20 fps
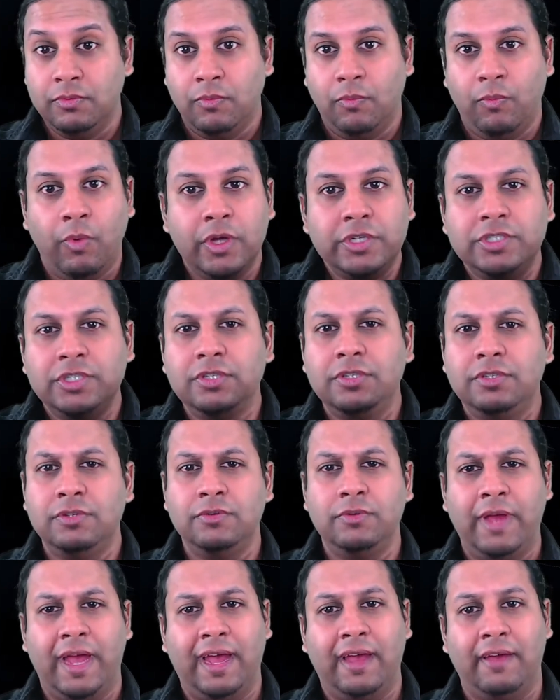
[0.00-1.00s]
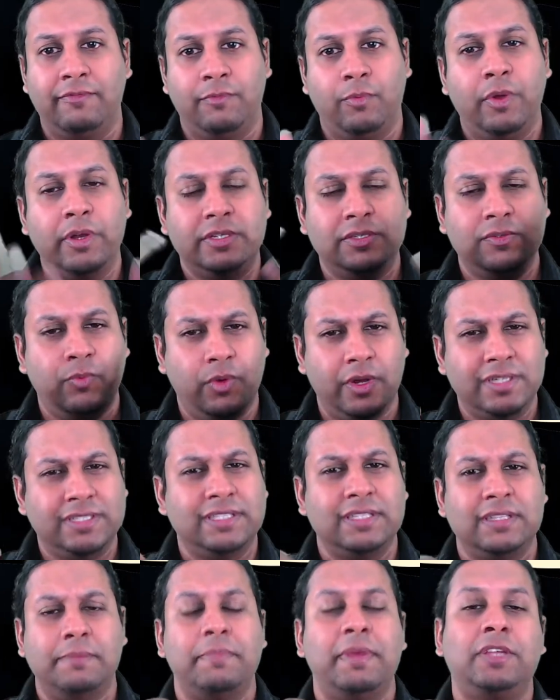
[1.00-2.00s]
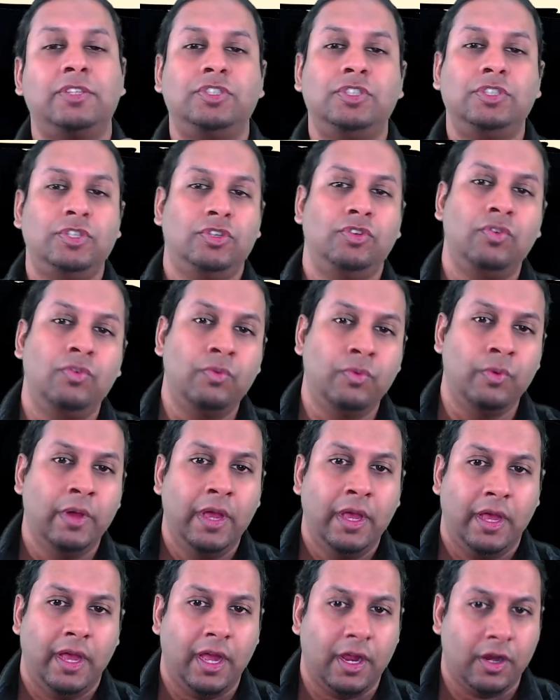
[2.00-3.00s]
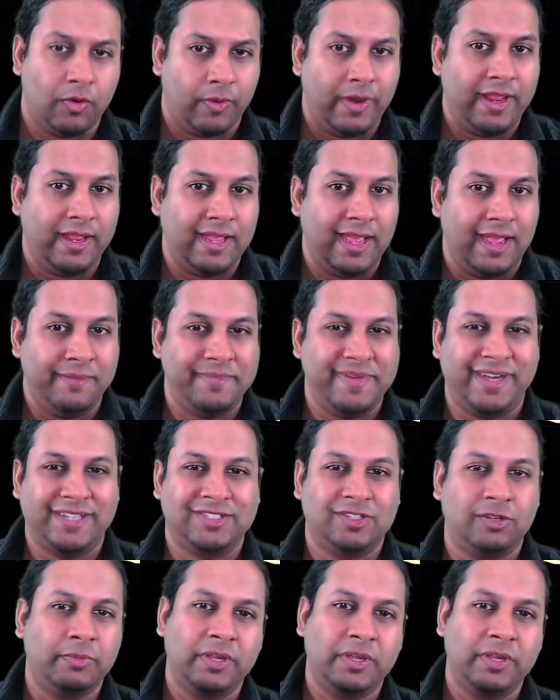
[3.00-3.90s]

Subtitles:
What do you have? What is it that makes you a great game master?